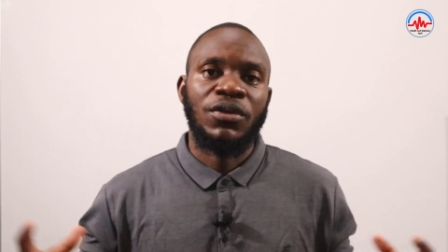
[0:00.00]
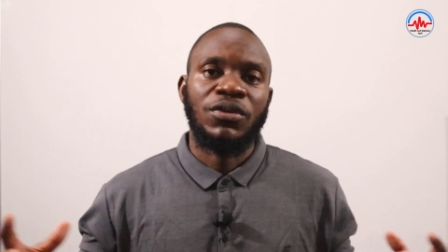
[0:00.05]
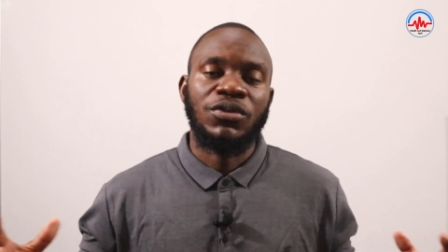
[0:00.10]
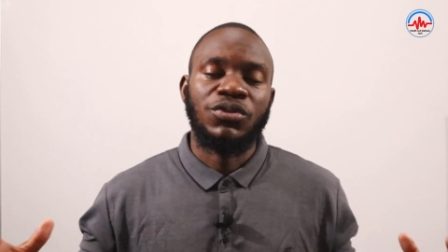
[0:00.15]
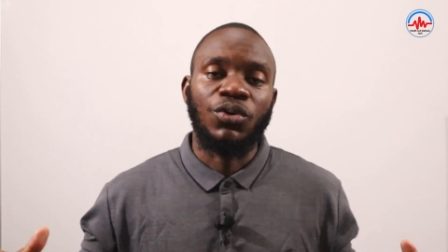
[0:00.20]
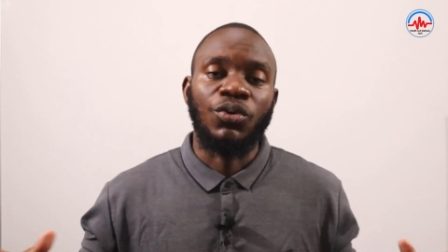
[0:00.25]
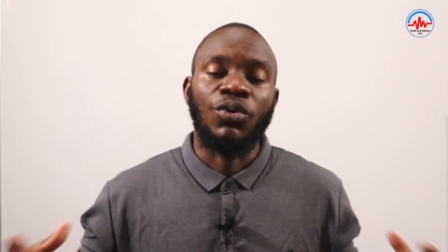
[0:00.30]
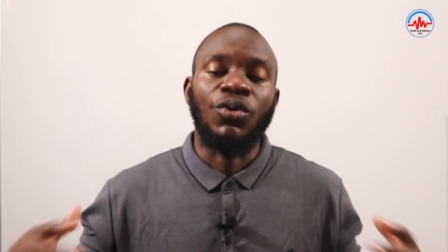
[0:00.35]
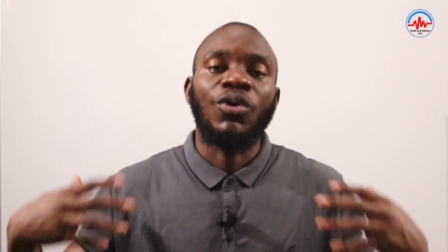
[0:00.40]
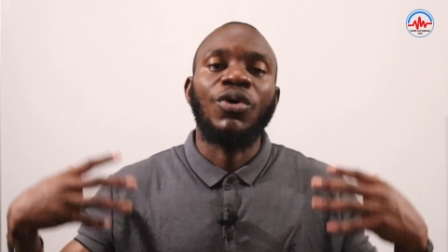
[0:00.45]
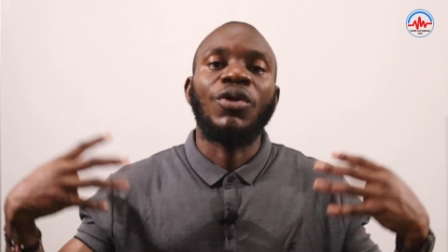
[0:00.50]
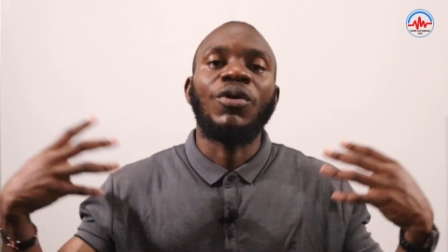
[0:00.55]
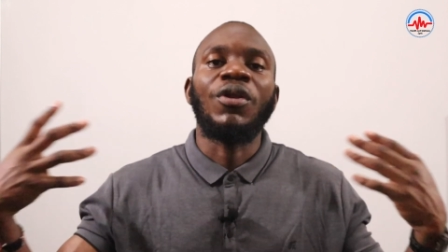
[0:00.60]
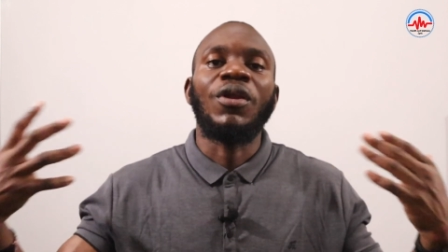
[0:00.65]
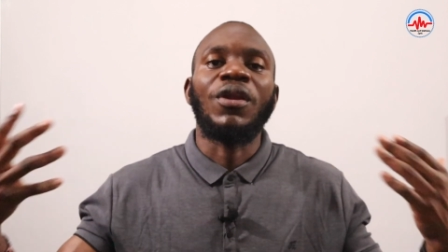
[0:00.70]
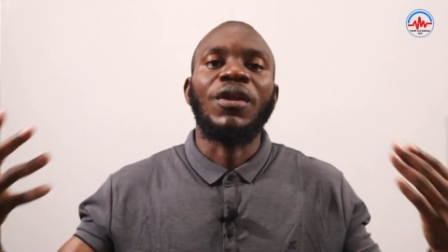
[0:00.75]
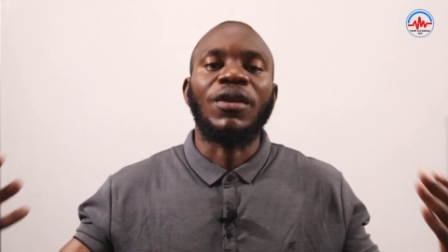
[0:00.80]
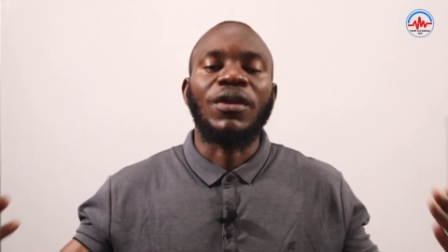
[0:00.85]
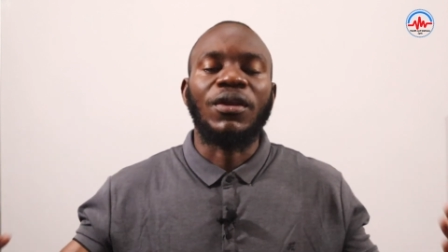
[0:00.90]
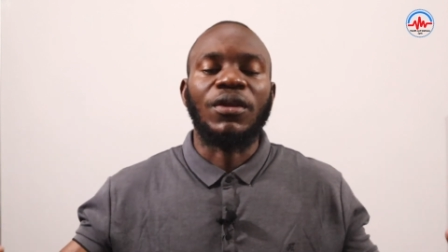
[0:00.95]
So
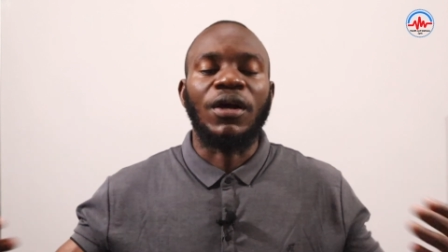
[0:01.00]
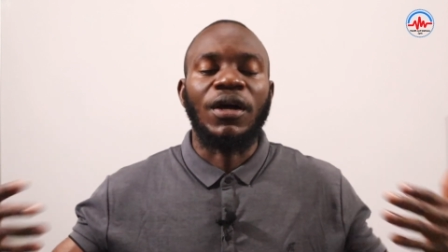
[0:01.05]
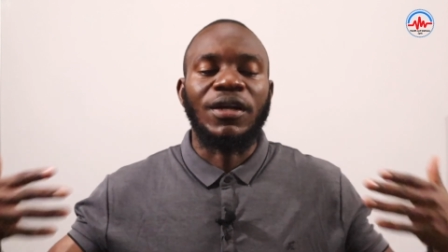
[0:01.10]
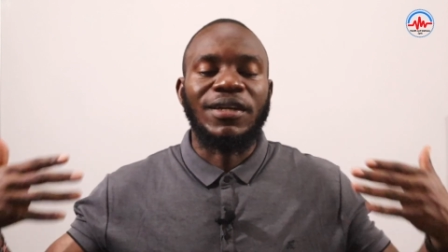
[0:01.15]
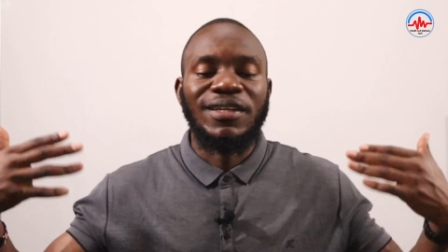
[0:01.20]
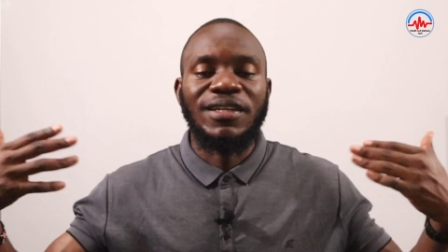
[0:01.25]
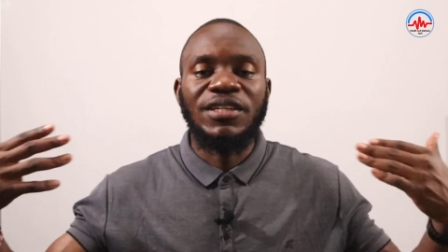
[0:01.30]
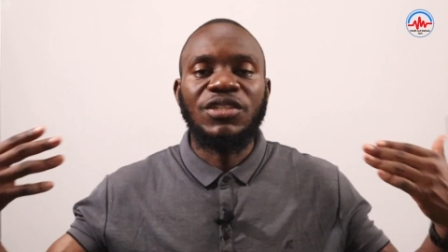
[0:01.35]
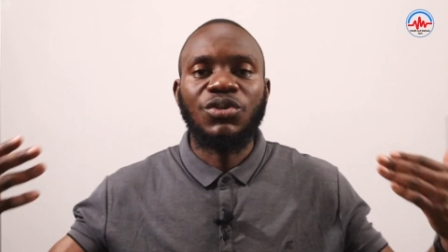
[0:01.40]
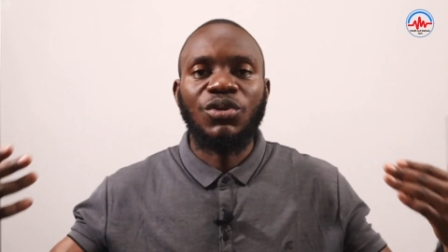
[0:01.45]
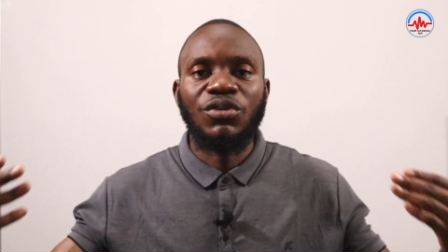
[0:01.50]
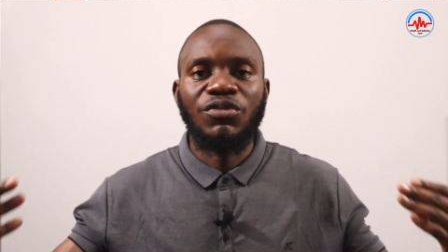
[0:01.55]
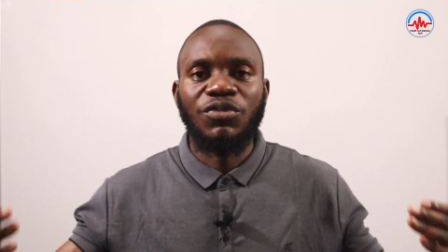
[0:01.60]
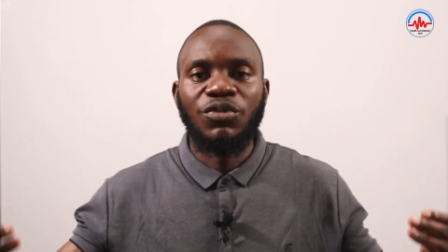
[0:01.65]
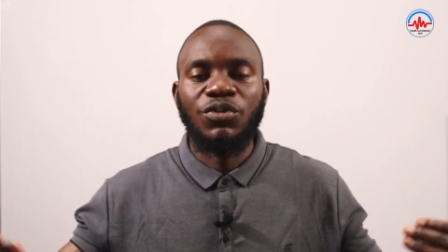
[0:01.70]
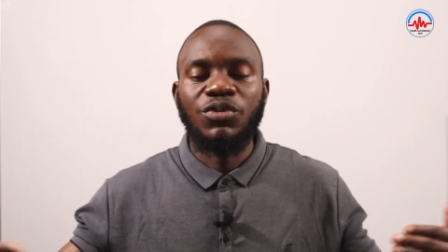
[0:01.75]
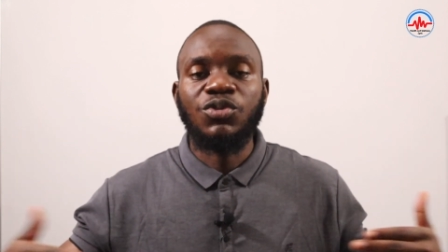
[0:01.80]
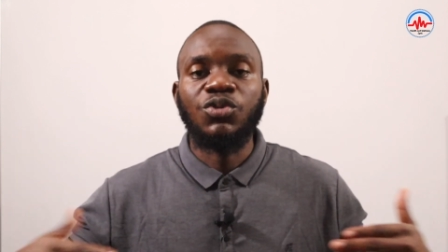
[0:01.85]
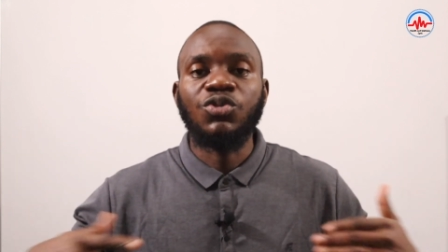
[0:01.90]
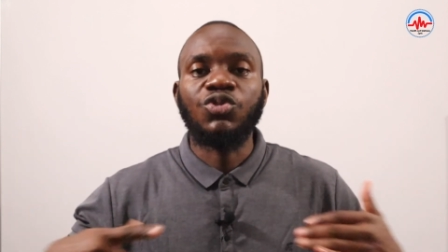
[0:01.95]
uh, traditional
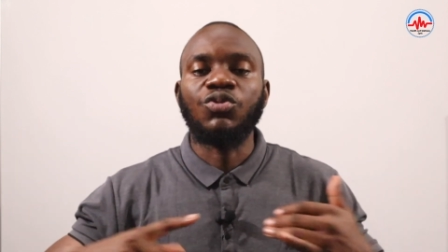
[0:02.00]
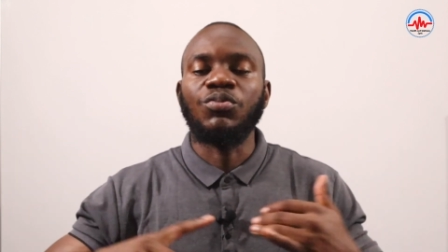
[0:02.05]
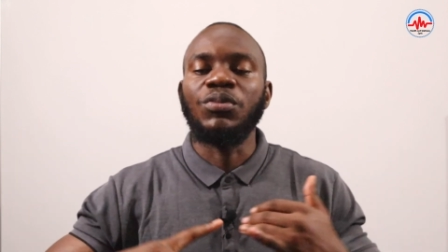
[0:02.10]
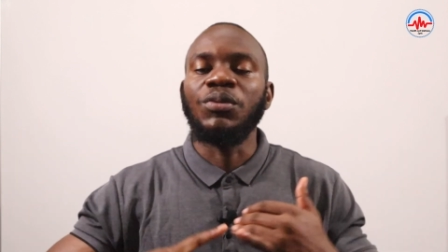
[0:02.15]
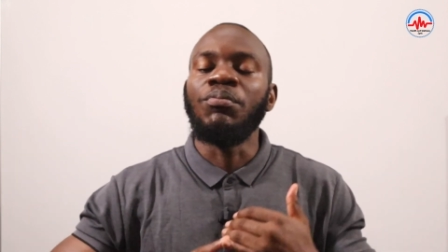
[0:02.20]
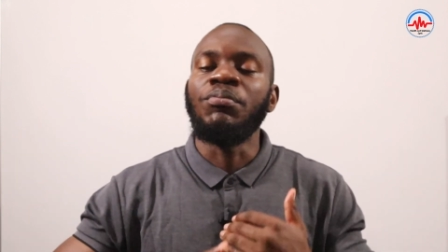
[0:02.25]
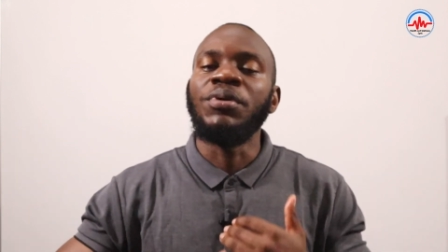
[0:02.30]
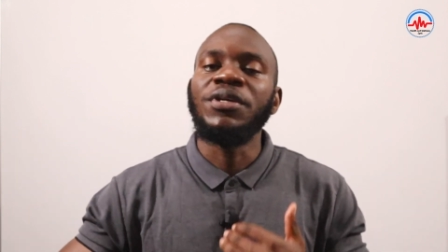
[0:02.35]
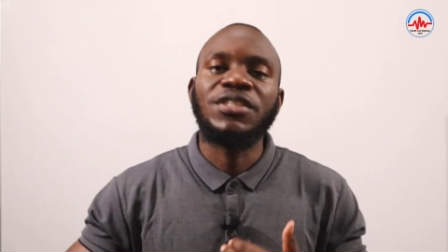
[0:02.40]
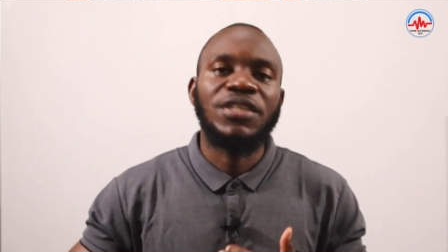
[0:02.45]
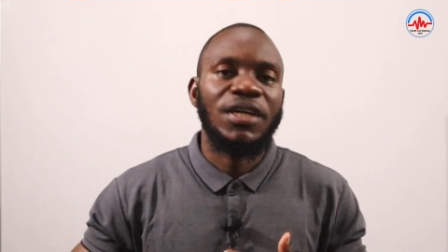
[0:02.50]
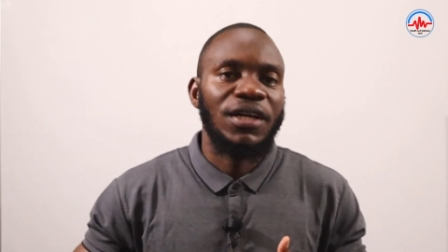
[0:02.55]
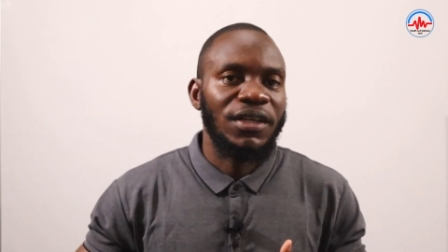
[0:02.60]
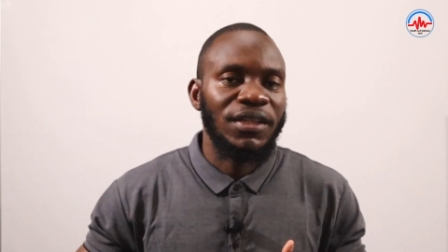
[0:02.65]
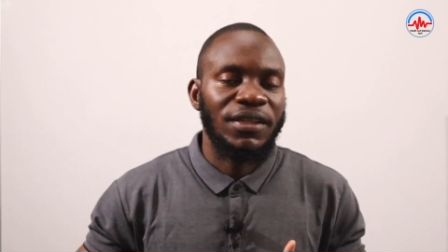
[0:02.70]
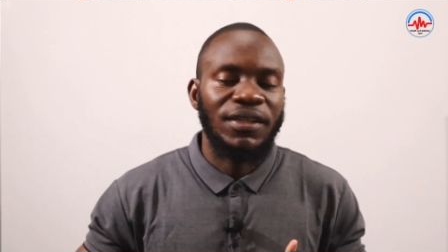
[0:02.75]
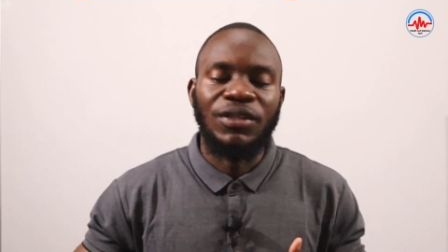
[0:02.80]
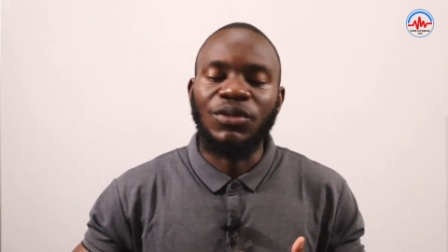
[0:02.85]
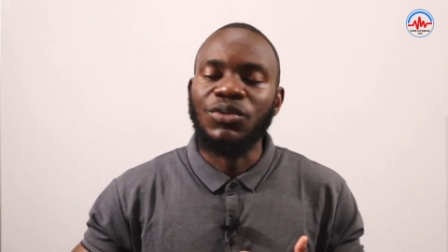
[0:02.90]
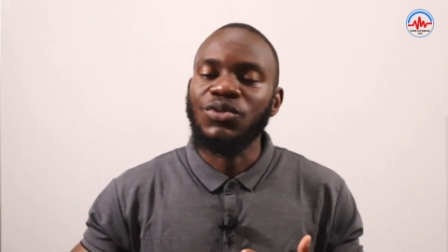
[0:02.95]
fruits used to be bitter,
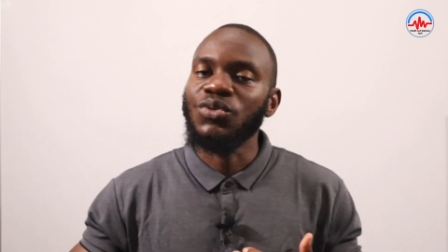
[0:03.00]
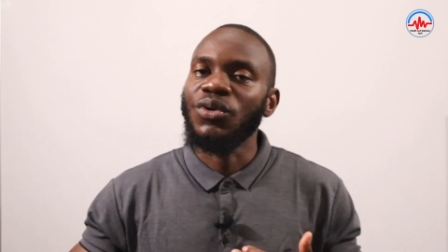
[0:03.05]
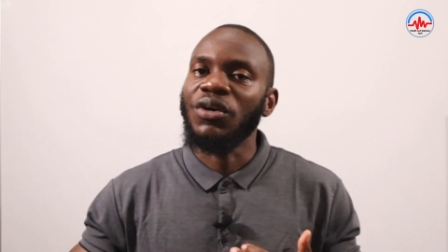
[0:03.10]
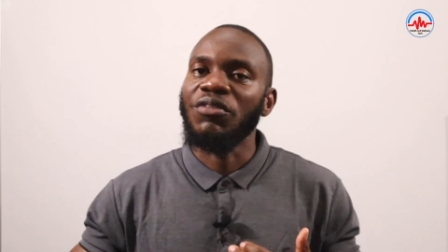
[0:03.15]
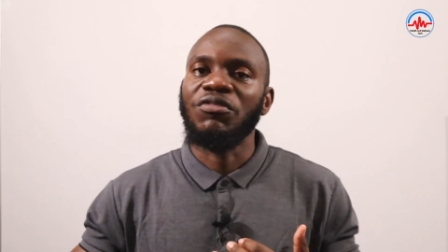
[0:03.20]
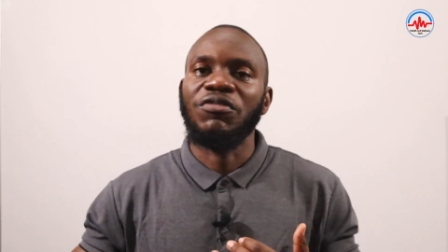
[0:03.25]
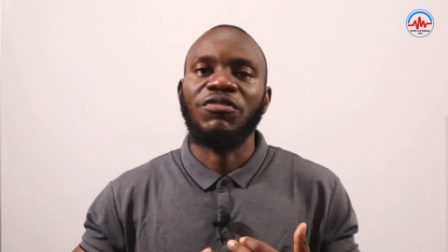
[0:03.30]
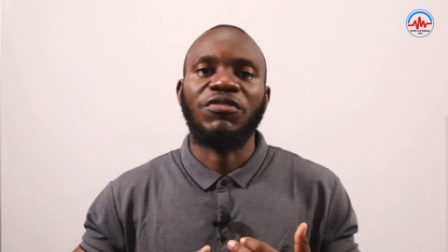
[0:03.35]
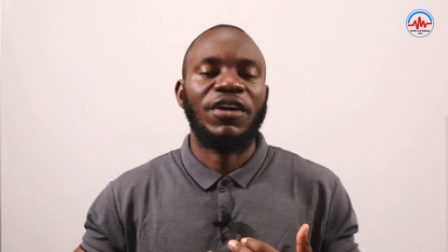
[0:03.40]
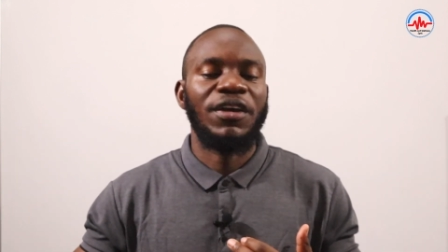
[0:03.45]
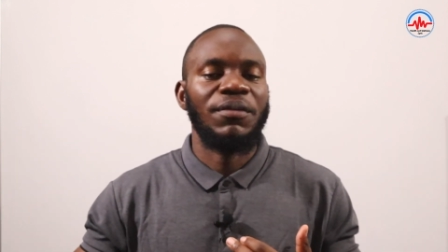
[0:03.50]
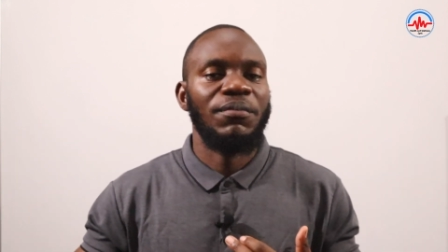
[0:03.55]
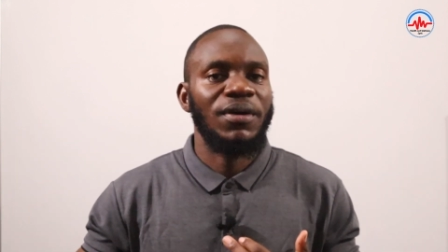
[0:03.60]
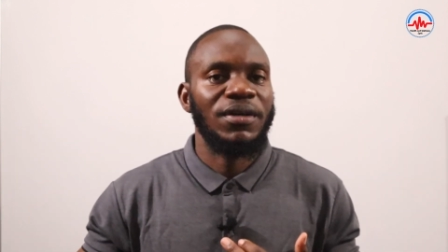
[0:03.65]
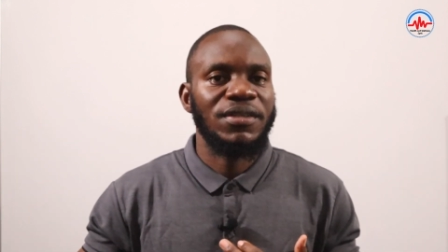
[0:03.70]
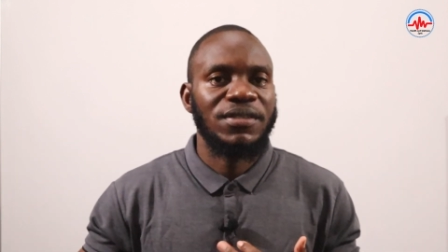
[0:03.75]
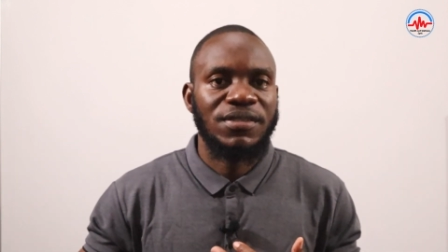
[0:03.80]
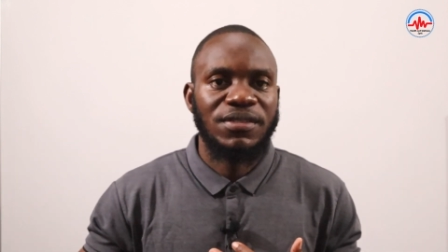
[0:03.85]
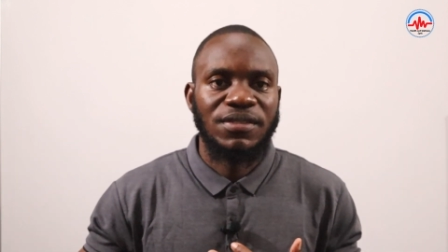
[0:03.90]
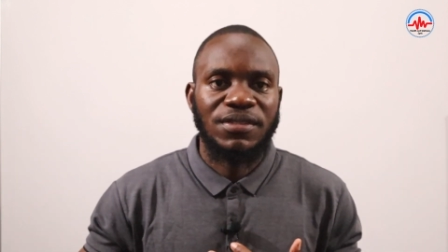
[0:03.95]
they used to have
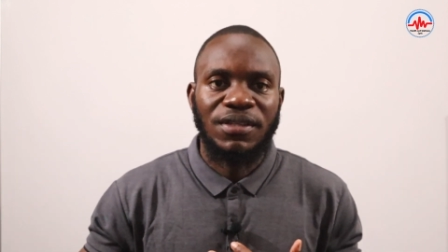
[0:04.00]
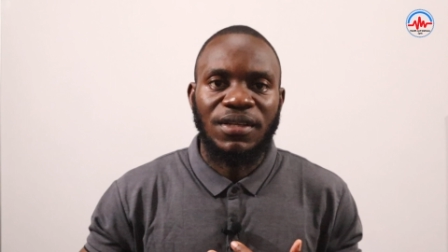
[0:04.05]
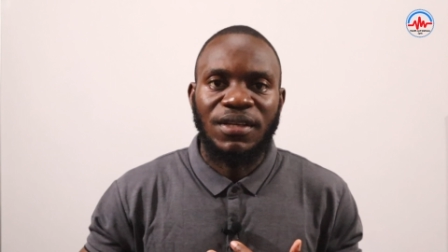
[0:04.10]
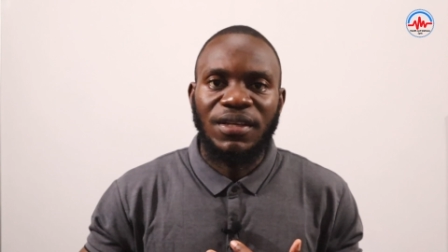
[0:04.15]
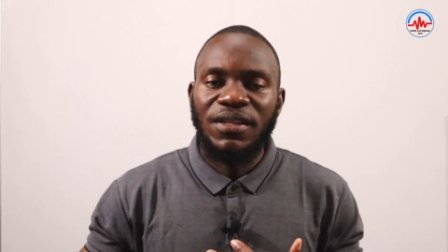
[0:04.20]
fibers,